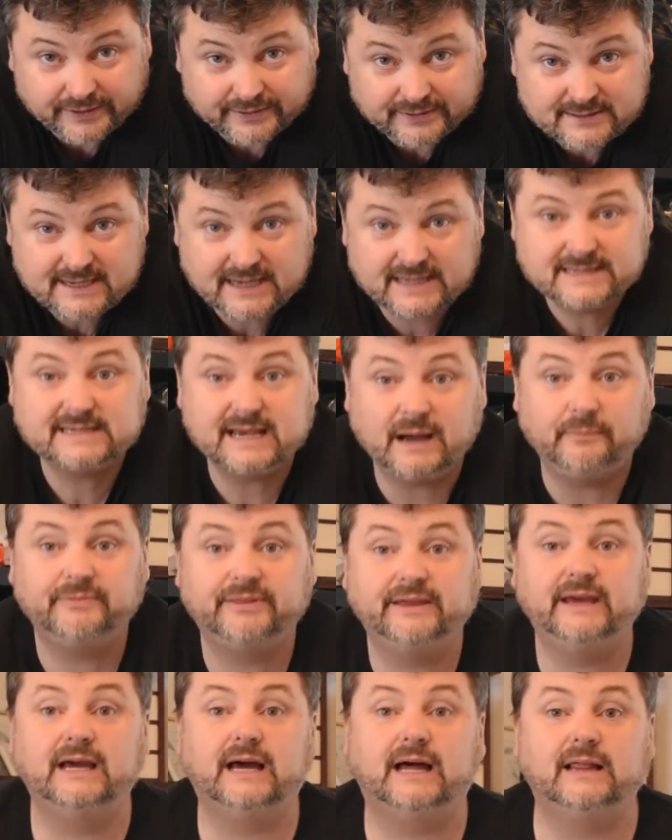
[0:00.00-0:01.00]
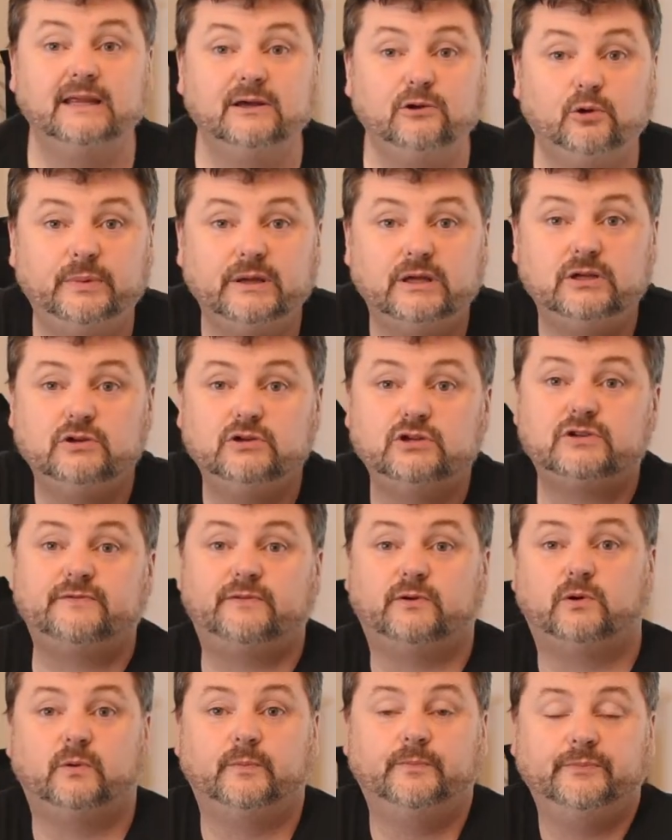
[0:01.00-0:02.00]
said something a little bit
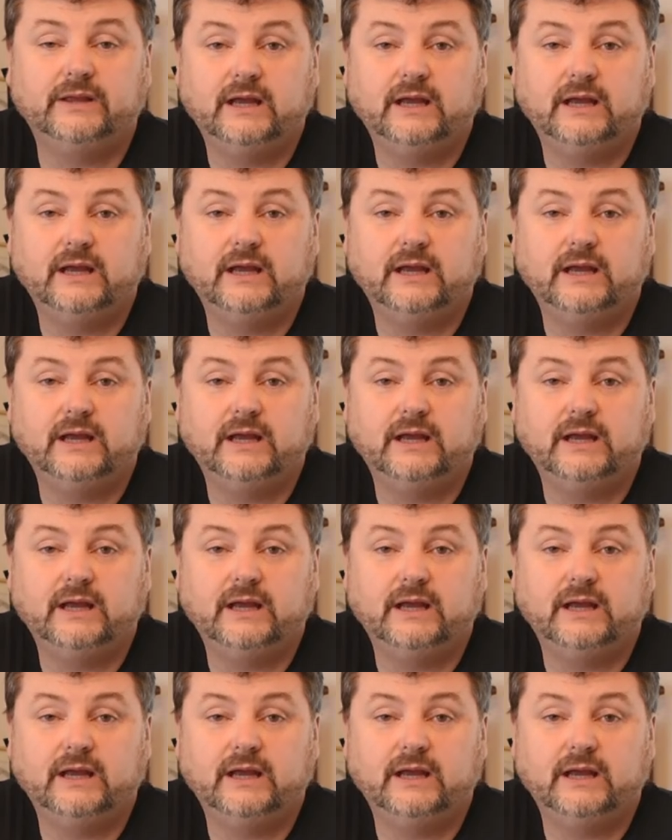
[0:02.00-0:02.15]
useful